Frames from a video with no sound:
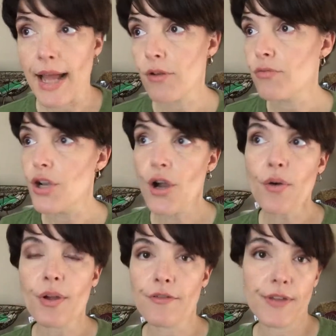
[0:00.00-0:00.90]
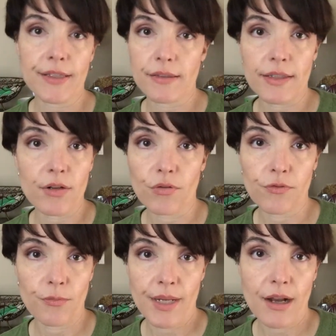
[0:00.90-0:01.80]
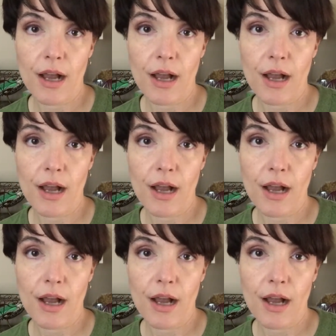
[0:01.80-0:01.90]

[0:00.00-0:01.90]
I don't know if it's legal for me to